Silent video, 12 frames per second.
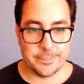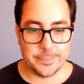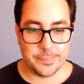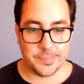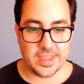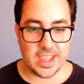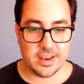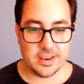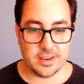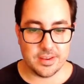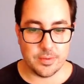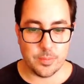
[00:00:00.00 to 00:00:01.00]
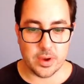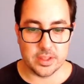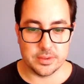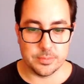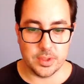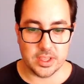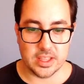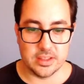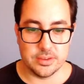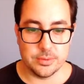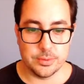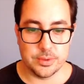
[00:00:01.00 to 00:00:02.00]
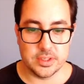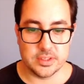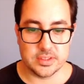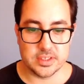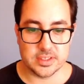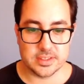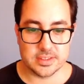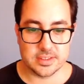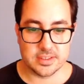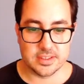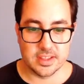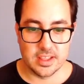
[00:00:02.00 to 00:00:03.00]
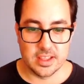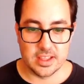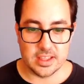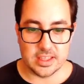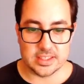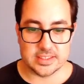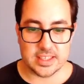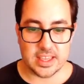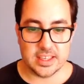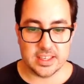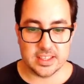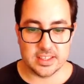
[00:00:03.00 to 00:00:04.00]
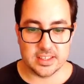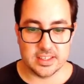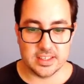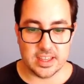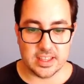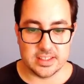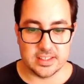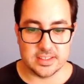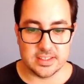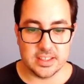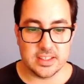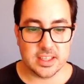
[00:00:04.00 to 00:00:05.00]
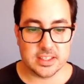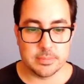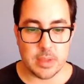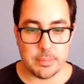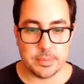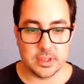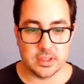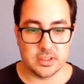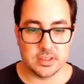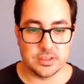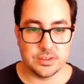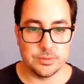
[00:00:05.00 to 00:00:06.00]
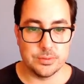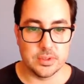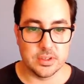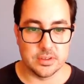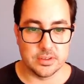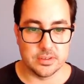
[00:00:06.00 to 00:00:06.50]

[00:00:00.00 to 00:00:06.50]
then what we can do is just assign this index mapping to the